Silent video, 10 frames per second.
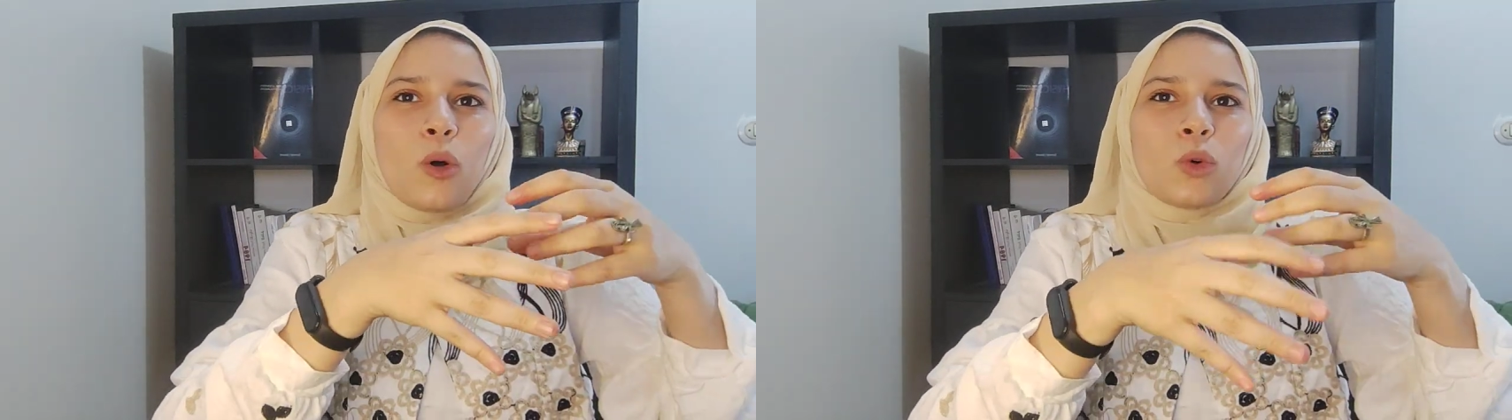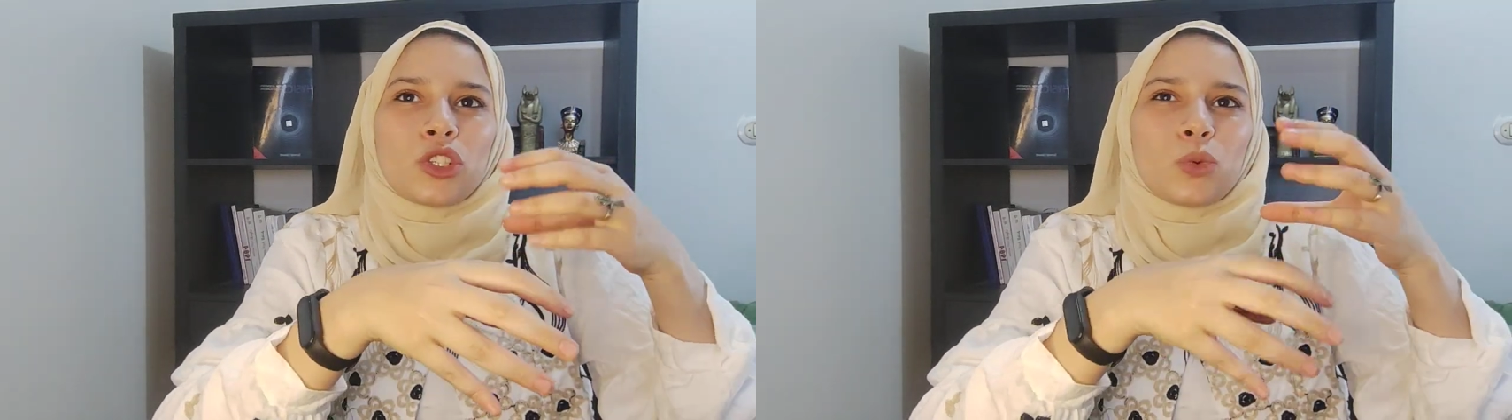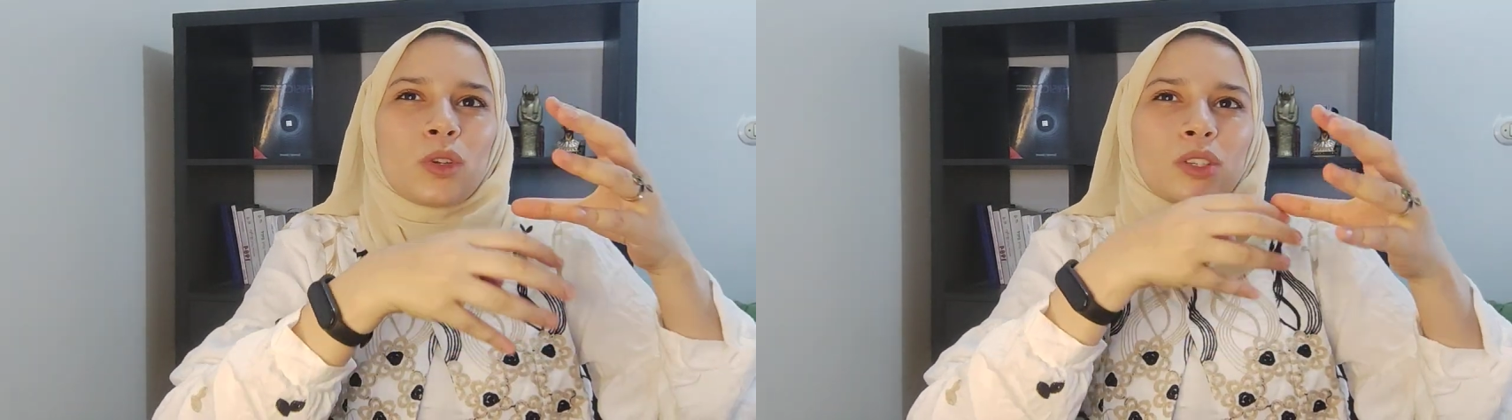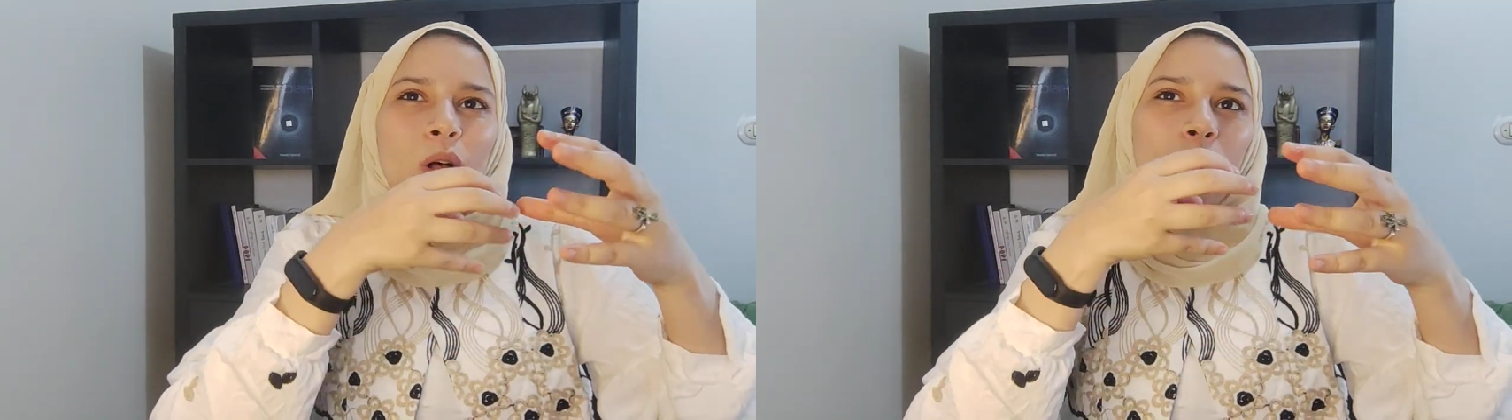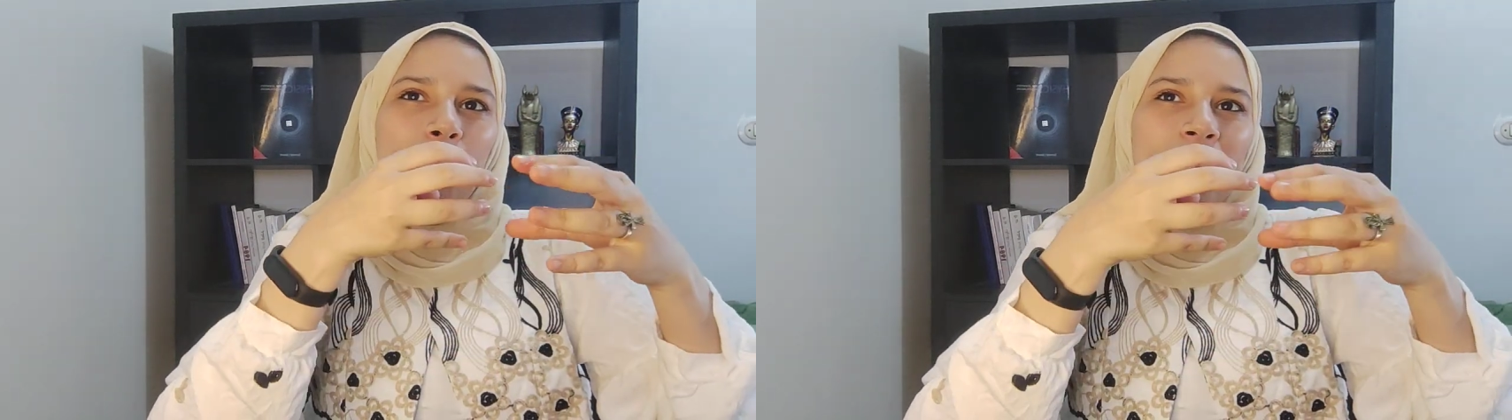which was
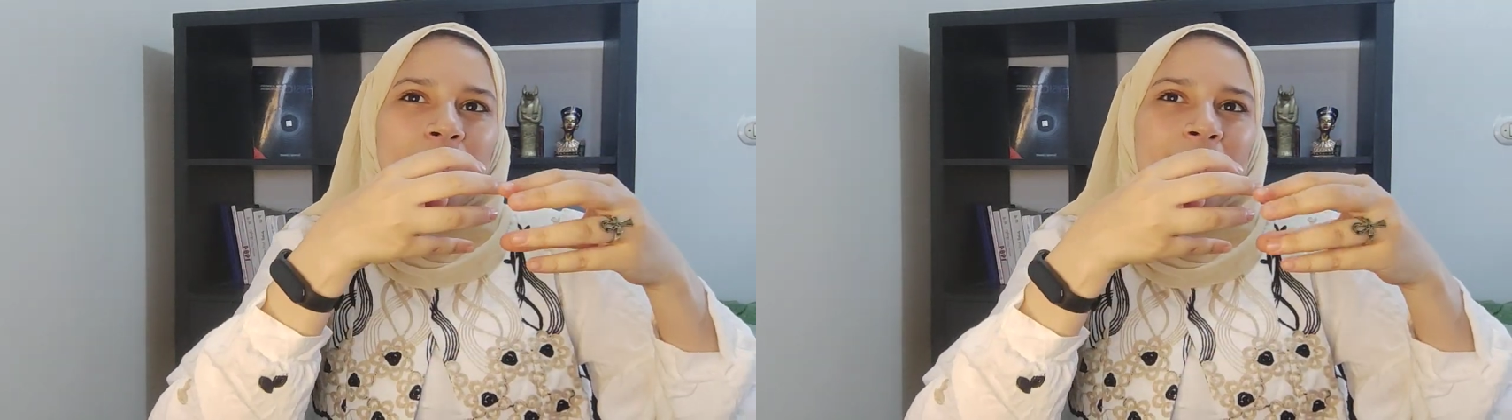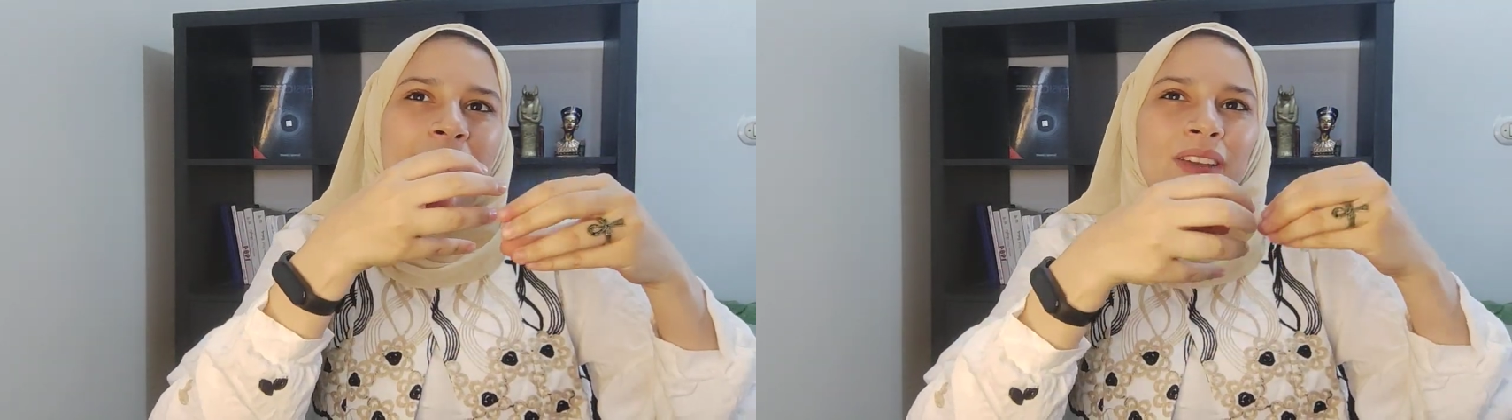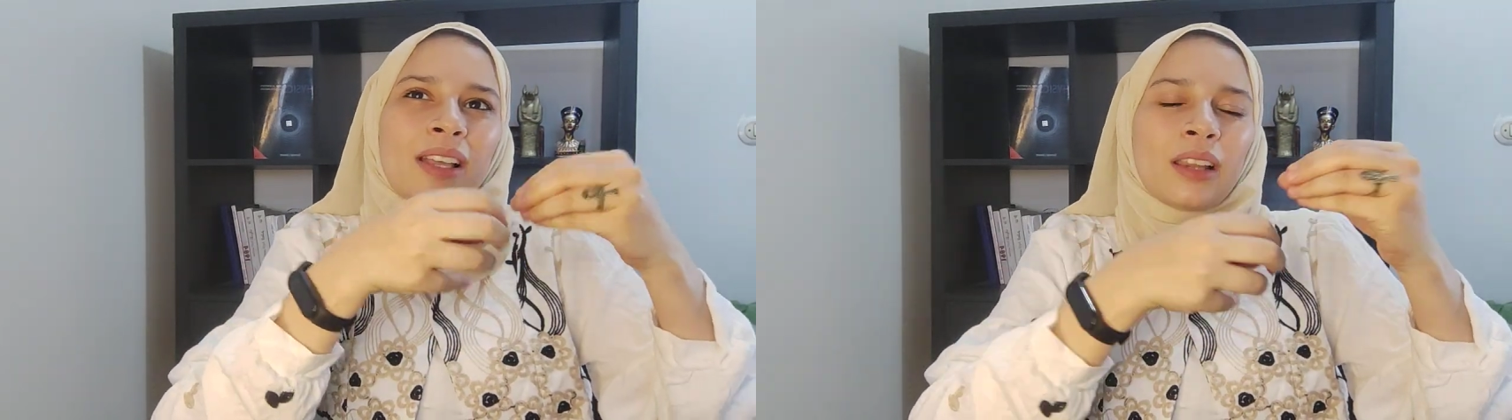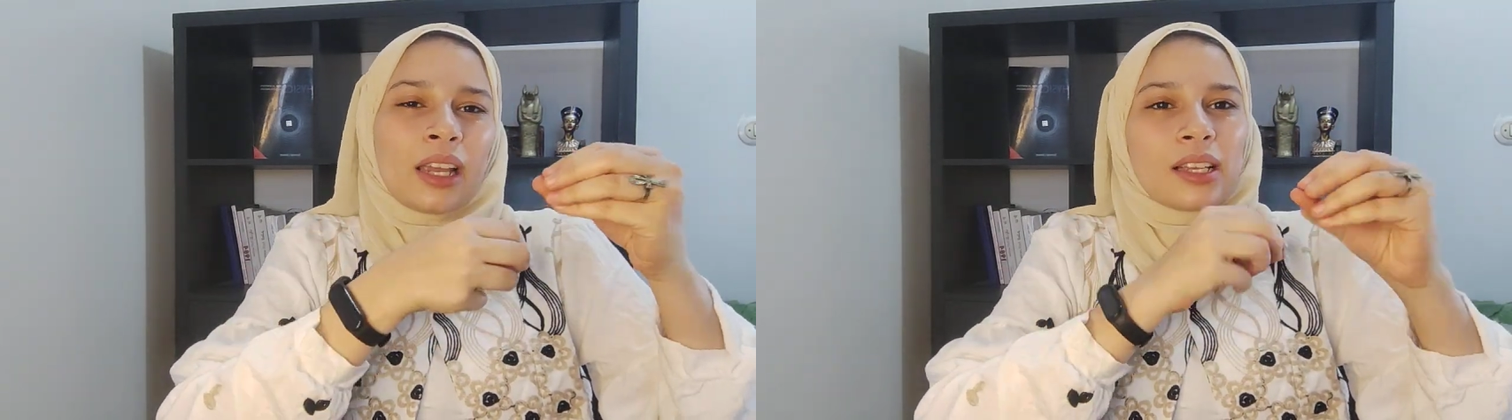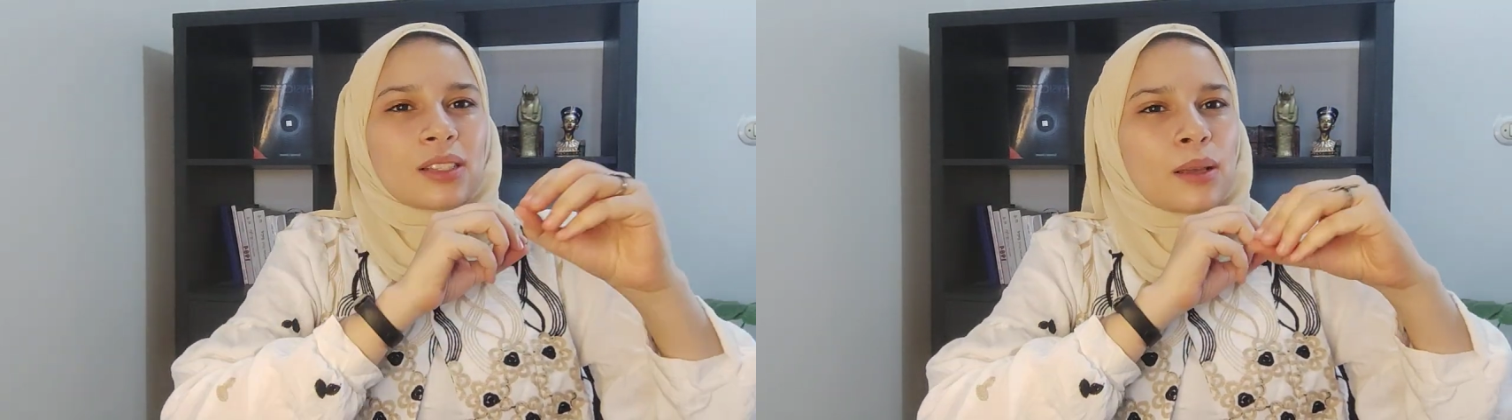always having
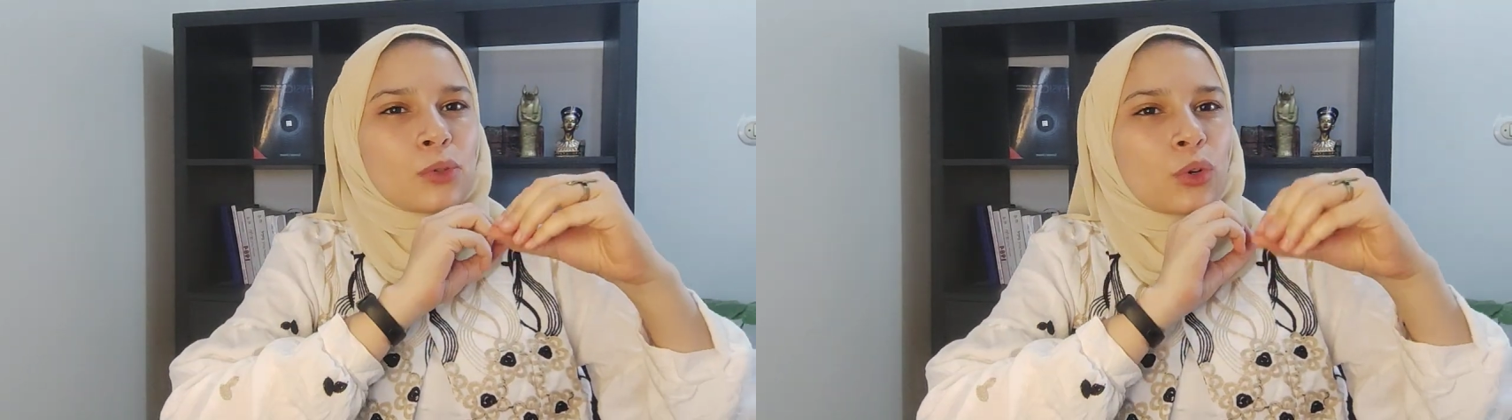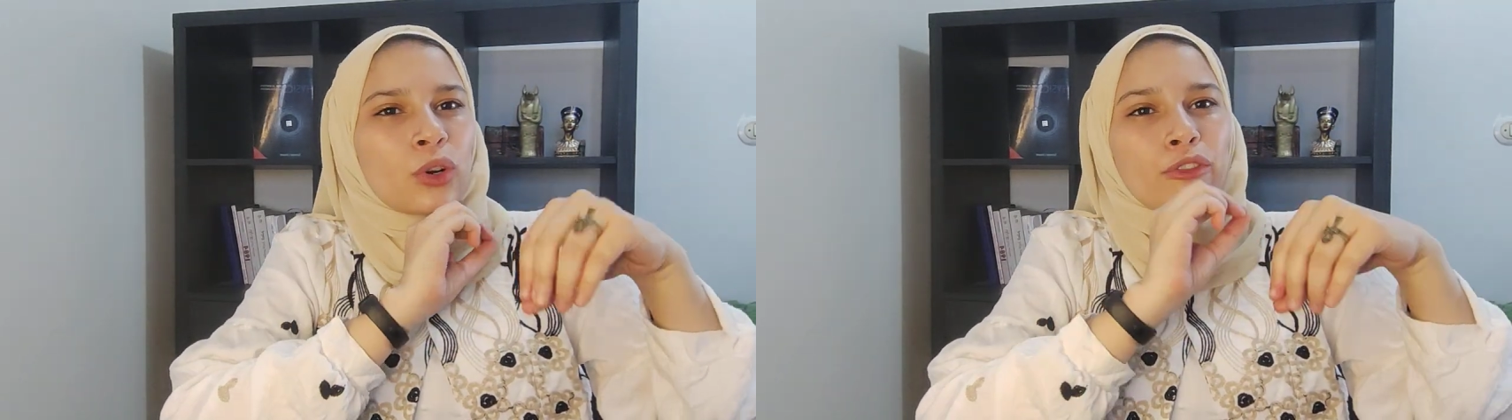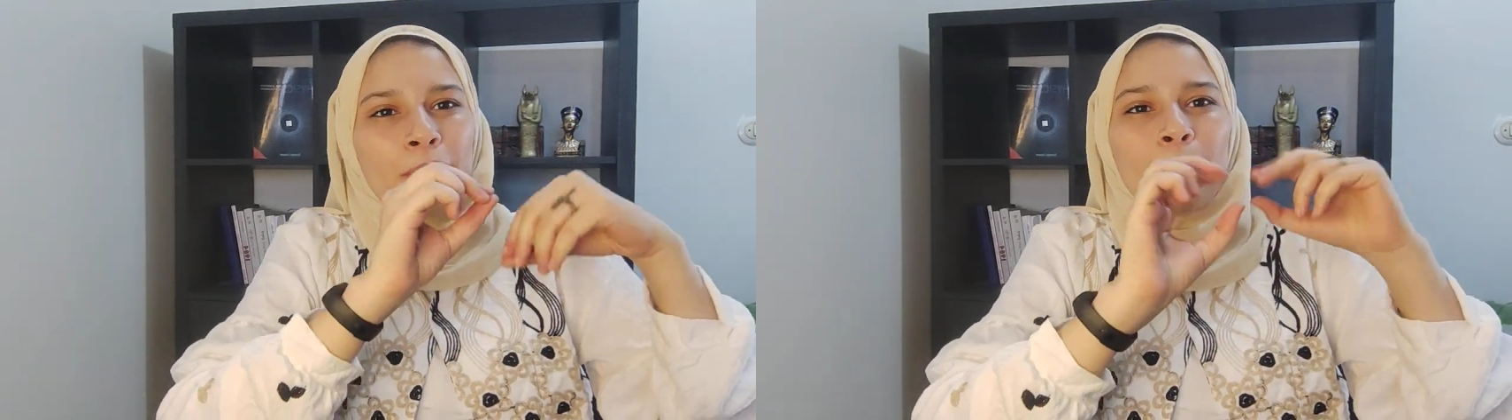like some sort of a